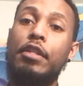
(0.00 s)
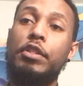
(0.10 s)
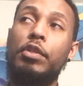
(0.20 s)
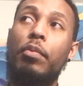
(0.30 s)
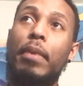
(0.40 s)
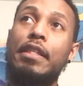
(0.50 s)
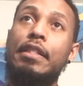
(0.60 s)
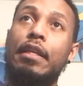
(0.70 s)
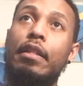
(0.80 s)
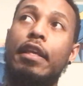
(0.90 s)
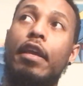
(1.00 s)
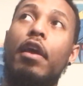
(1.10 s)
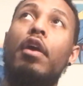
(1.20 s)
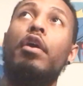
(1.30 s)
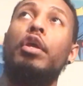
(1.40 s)
So basically,
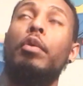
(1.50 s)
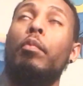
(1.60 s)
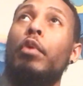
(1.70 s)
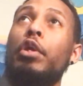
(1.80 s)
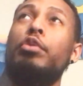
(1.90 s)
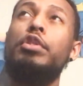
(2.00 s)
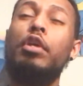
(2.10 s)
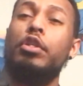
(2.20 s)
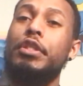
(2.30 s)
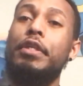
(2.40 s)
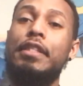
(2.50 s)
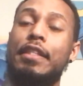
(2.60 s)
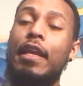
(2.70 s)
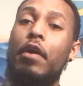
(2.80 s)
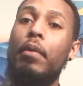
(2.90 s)
when you start
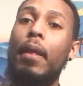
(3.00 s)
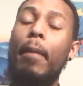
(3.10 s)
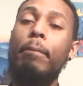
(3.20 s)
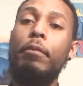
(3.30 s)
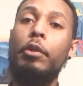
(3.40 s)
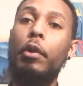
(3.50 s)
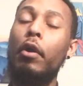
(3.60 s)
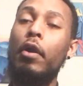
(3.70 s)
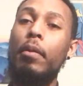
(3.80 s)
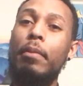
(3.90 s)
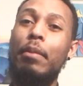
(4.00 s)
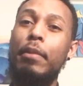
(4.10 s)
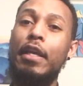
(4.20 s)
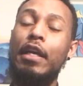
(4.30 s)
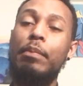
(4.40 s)
stressing out, your heartbeat
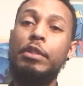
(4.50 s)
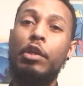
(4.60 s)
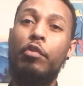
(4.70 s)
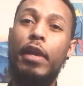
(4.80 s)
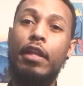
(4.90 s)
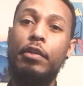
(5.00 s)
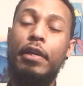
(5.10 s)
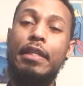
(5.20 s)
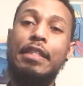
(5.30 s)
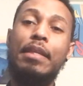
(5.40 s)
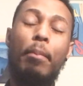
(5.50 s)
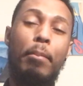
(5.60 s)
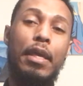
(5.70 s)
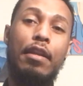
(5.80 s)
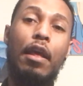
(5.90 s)
becomes irregular. It doesn't
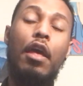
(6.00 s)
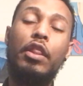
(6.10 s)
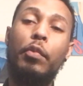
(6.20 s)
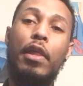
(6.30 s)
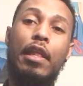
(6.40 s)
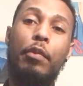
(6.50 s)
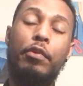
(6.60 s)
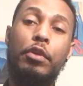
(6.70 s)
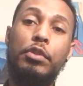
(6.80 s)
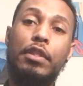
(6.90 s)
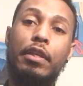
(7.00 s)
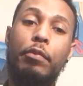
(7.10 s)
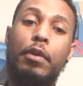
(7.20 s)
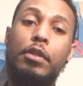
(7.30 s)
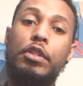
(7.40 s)
beat the way that it usually
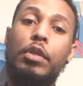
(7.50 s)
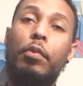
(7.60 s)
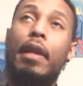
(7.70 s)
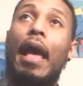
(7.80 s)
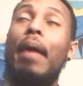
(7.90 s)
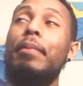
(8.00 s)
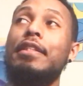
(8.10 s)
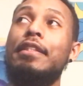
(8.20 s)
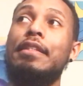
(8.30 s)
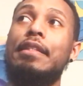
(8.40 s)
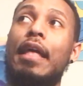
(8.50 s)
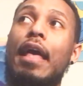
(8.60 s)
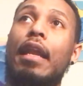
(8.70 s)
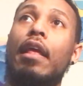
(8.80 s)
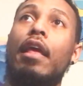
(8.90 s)
would. So what happens is
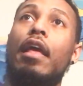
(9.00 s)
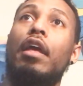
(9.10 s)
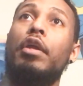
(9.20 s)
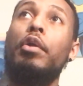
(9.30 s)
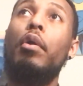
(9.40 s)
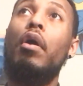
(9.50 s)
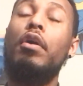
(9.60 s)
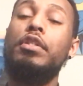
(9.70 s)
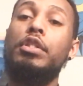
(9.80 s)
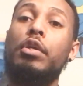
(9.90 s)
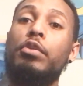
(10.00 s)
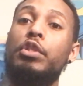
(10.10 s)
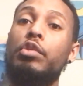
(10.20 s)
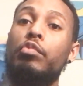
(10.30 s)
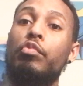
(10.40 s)
that your heart
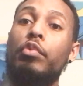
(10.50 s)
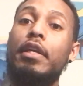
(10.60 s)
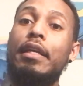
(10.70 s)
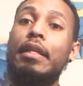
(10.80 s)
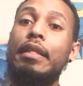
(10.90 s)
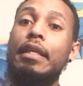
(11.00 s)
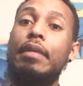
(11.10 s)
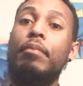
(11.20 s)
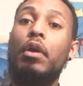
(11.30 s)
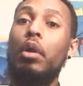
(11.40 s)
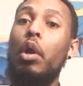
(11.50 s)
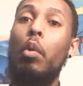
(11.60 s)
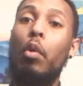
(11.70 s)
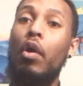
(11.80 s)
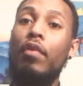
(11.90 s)
starts to really
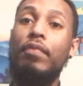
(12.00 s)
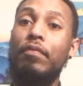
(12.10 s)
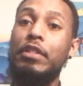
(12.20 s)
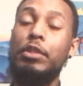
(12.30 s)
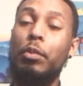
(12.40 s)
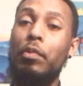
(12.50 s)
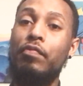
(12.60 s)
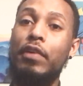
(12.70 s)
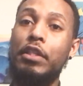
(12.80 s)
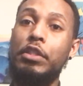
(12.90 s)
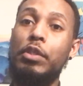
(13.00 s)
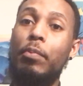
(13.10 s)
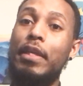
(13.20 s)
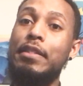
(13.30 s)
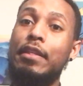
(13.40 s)
go off of its normal function. So
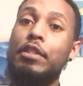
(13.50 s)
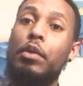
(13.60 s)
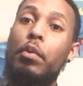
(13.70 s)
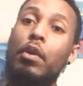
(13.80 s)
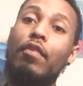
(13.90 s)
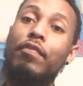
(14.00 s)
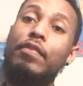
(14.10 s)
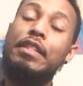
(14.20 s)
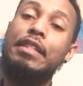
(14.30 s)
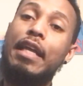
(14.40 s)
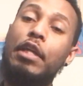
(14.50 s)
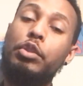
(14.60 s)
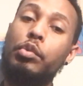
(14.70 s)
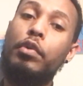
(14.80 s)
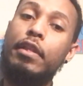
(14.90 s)
basically, it's going off of its
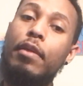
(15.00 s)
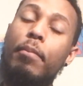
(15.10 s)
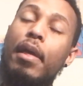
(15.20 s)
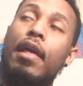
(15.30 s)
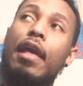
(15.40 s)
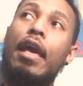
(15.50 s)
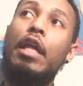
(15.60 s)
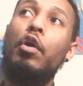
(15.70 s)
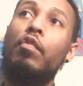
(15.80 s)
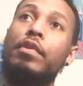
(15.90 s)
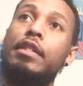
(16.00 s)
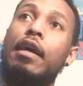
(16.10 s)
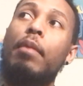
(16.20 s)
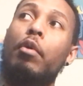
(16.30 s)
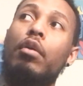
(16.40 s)
natural rhythm. And over
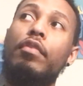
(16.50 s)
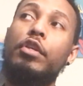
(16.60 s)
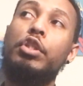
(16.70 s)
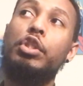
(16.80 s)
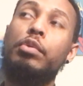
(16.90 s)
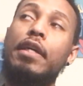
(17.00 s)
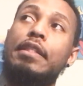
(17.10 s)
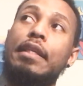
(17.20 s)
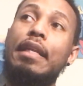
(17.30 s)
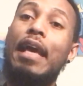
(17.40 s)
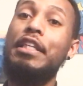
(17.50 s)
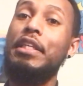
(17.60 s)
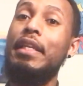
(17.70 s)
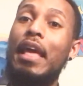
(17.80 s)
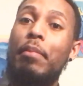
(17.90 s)
time, all of the stress can
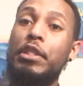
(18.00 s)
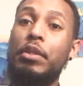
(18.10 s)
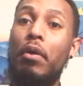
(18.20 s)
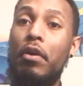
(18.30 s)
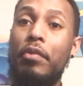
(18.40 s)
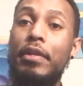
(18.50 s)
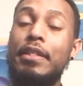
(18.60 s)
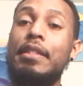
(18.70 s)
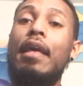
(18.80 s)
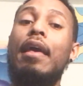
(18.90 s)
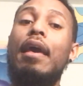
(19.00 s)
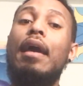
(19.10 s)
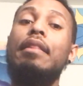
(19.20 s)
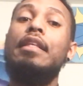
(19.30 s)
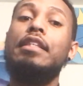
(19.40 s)
actually damage the arteries,
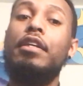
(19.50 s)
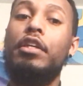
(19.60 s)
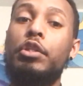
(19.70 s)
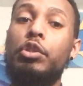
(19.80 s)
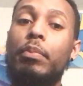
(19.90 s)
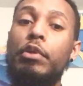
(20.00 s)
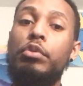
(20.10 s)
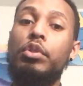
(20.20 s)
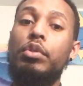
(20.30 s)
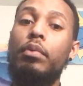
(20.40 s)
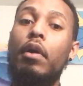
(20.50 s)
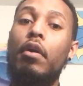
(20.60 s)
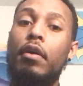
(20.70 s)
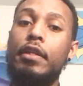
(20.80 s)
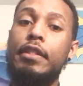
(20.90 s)
and this can contribute to a
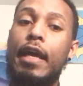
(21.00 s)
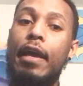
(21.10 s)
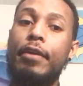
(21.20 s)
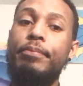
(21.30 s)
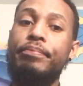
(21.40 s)
heart attack.